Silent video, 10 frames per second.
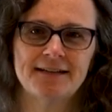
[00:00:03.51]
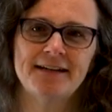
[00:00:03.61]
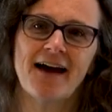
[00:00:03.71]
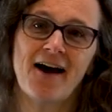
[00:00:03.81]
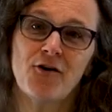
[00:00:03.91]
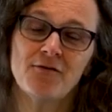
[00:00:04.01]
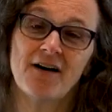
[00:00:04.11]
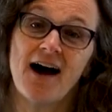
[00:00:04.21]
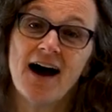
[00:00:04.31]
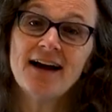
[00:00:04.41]
Now,
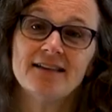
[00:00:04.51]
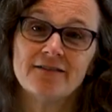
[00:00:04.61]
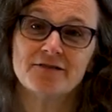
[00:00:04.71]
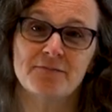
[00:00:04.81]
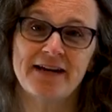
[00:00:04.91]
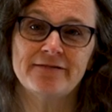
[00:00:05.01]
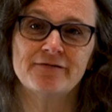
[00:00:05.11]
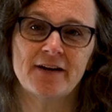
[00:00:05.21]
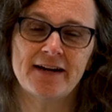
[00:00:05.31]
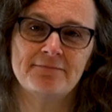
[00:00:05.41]
I love the
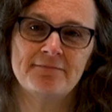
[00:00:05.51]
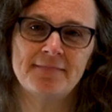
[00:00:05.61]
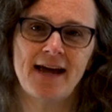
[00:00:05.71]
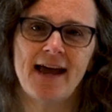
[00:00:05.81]
mainframe,